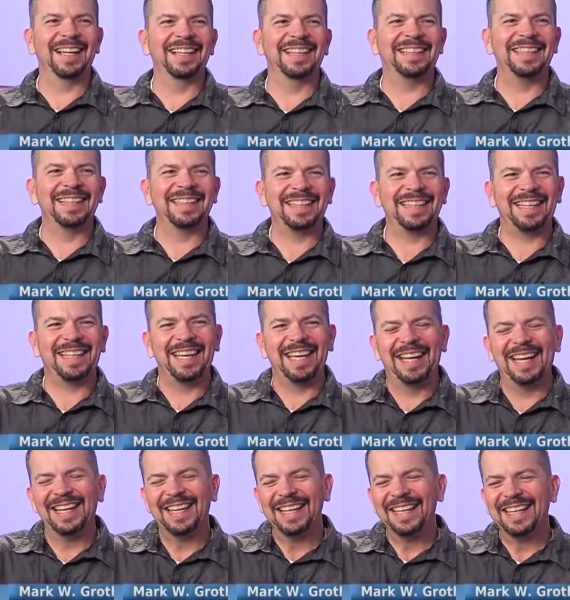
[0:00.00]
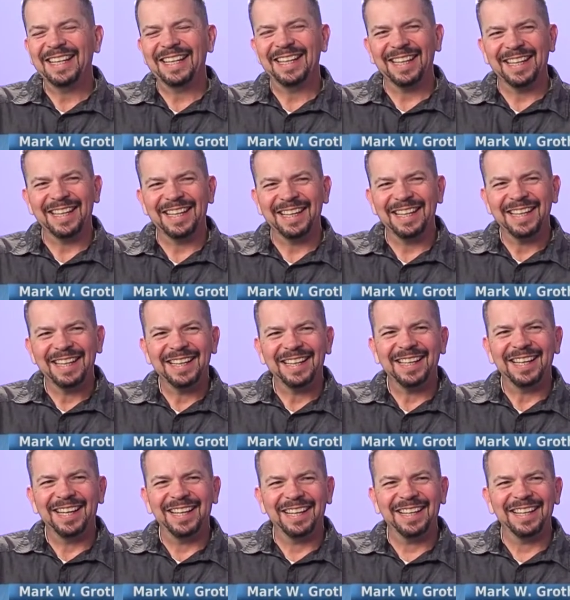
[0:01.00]
just kidding. You can go back that far
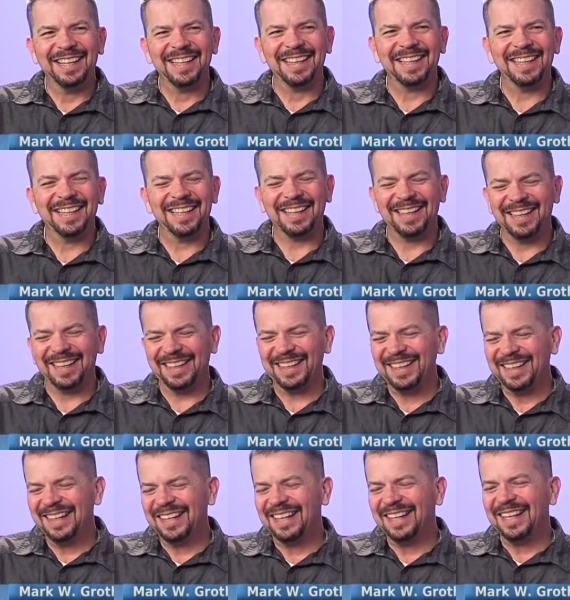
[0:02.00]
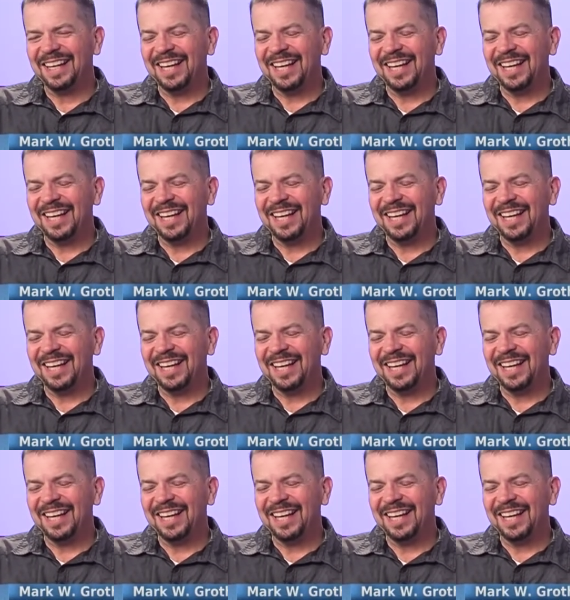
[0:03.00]
okay. if you want to. It's up to you.